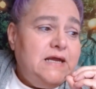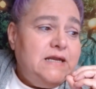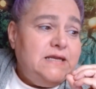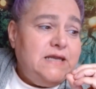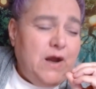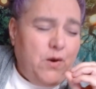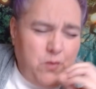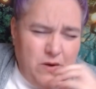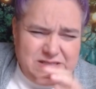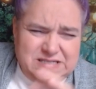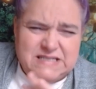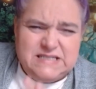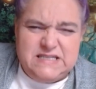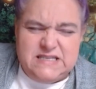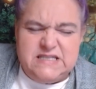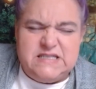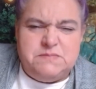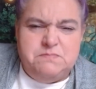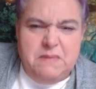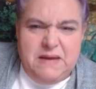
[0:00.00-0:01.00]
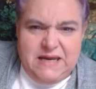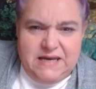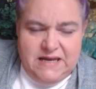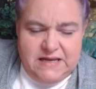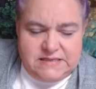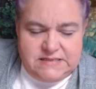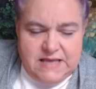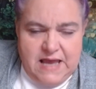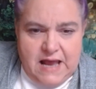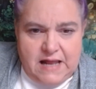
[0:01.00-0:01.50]
Now, what does this mean
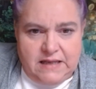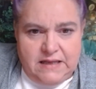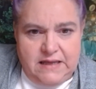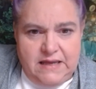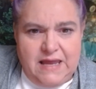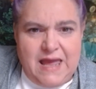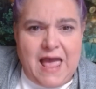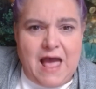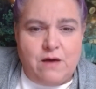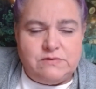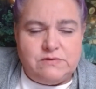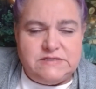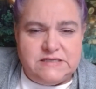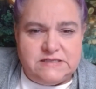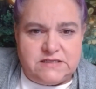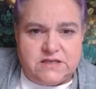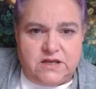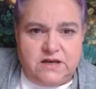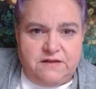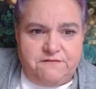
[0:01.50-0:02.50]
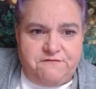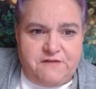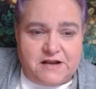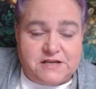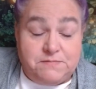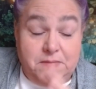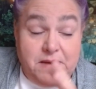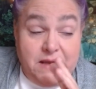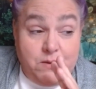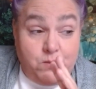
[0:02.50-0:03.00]
exactly? How is this going to
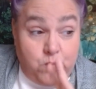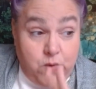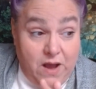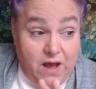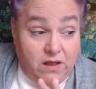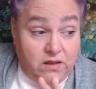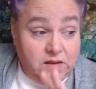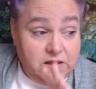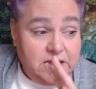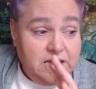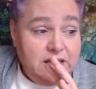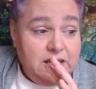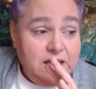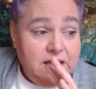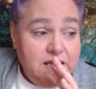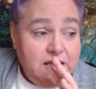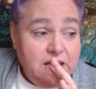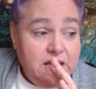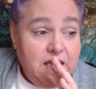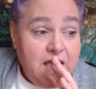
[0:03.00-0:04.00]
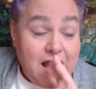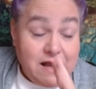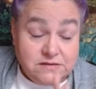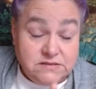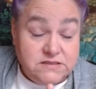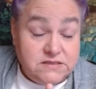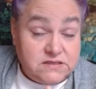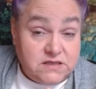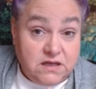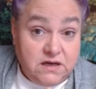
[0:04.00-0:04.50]
affect me? Well, how is
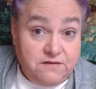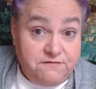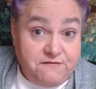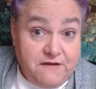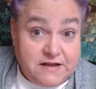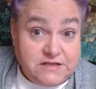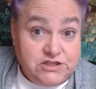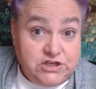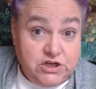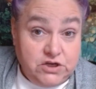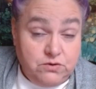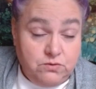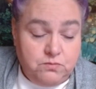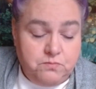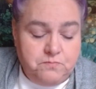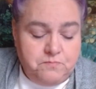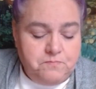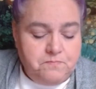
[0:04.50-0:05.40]
this going to affect you?